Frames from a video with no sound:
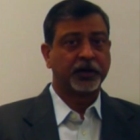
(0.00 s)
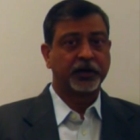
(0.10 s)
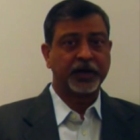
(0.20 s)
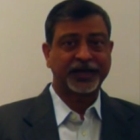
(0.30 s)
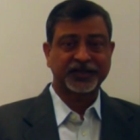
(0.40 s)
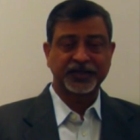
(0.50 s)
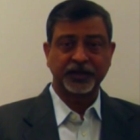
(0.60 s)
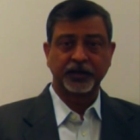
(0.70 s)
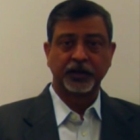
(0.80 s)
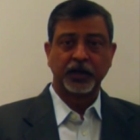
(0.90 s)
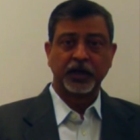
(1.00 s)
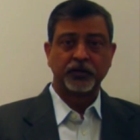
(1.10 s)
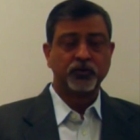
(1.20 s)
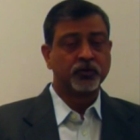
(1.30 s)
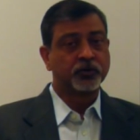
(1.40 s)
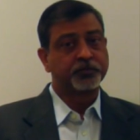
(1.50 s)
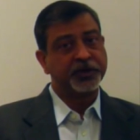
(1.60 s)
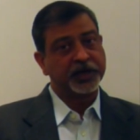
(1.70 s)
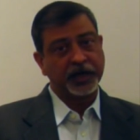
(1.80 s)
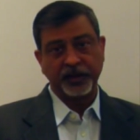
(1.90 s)
next year don't
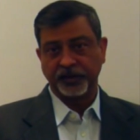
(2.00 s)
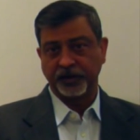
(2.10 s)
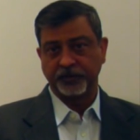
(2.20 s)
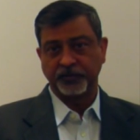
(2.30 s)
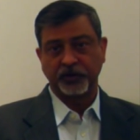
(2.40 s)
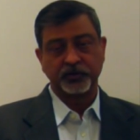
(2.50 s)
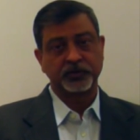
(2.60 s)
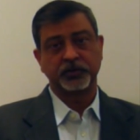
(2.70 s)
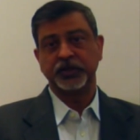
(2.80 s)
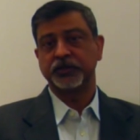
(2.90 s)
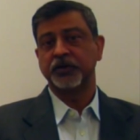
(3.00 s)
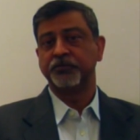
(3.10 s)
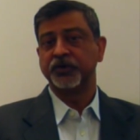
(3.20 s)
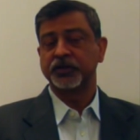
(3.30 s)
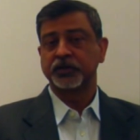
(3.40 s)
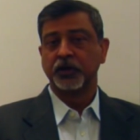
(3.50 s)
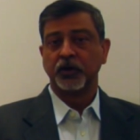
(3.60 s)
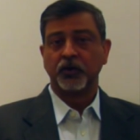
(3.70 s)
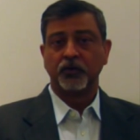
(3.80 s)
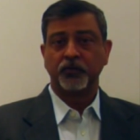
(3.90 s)
mean anything, because these numbers,
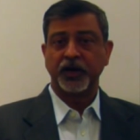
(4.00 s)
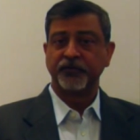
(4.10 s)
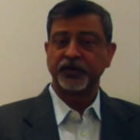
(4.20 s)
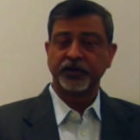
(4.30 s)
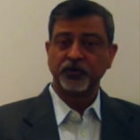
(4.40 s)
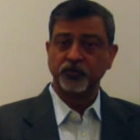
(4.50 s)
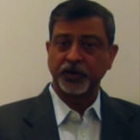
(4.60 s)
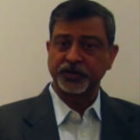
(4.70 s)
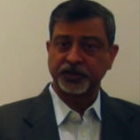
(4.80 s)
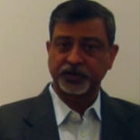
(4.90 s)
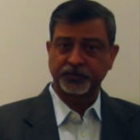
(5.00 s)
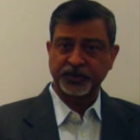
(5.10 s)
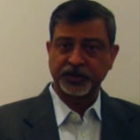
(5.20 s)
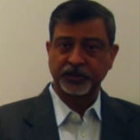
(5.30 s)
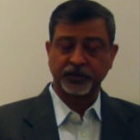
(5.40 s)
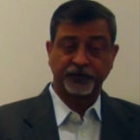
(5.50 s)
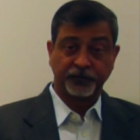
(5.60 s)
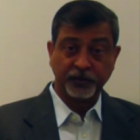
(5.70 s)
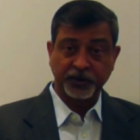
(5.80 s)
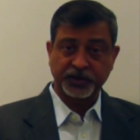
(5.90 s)
whenever the new budget is presented, the
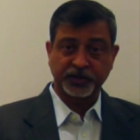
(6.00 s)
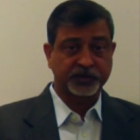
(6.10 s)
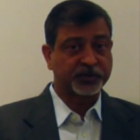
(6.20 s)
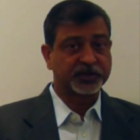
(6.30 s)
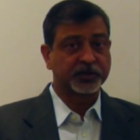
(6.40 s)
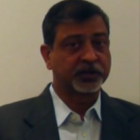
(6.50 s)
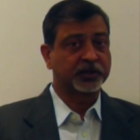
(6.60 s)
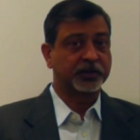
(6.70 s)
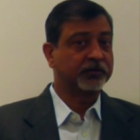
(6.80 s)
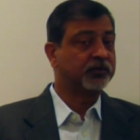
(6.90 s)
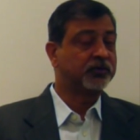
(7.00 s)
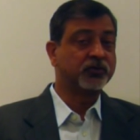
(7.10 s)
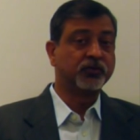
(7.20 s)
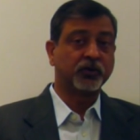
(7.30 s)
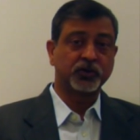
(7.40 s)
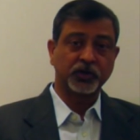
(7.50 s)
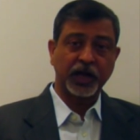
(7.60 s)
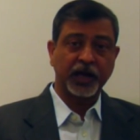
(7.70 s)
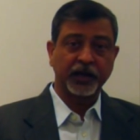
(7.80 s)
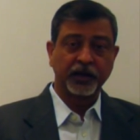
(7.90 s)
full budget is presented in June or
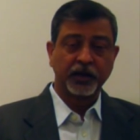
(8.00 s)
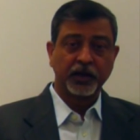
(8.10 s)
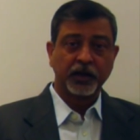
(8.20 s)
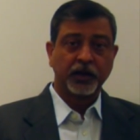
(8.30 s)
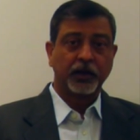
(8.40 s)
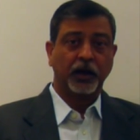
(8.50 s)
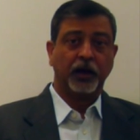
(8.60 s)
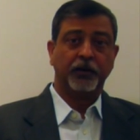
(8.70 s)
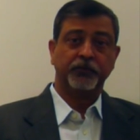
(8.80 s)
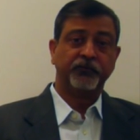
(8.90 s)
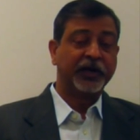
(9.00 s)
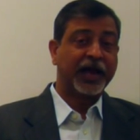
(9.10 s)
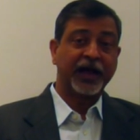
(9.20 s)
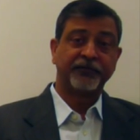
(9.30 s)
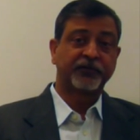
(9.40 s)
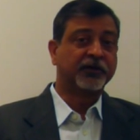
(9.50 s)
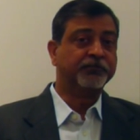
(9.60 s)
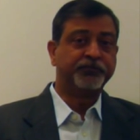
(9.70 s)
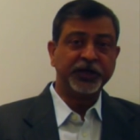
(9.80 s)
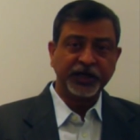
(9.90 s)
July, will have
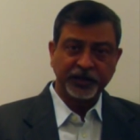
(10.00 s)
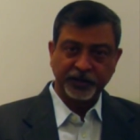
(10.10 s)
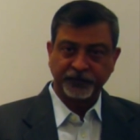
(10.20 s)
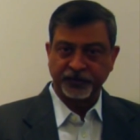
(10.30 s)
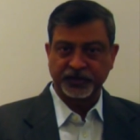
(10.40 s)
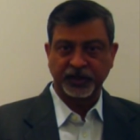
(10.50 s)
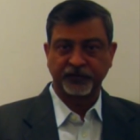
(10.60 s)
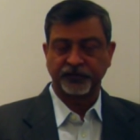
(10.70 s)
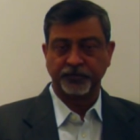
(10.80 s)
completely different set of